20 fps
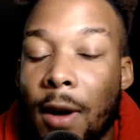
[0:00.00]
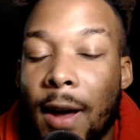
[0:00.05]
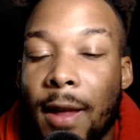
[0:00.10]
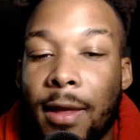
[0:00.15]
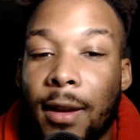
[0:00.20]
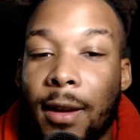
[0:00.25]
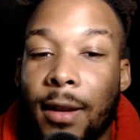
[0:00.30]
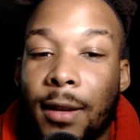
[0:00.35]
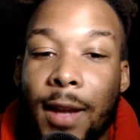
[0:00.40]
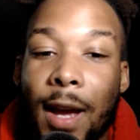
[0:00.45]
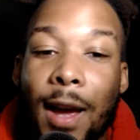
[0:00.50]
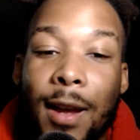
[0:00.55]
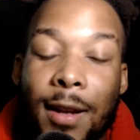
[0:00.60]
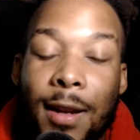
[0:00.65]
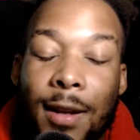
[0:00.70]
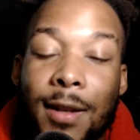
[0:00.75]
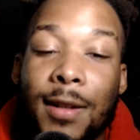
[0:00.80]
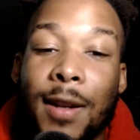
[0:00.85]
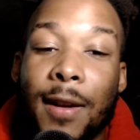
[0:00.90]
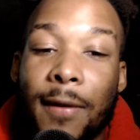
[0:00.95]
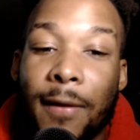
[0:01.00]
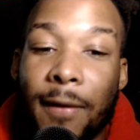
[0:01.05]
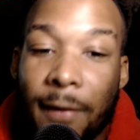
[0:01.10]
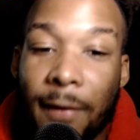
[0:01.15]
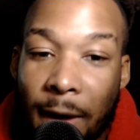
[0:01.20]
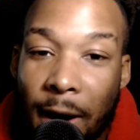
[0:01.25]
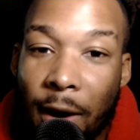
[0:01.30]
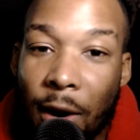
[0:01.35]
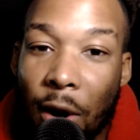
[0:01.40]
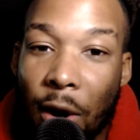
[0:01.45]
I think that is a
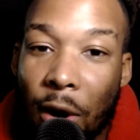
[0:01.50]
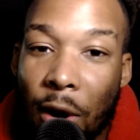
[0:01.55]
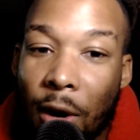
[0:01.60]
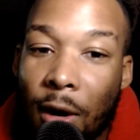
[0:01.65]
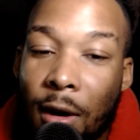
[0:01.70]
fair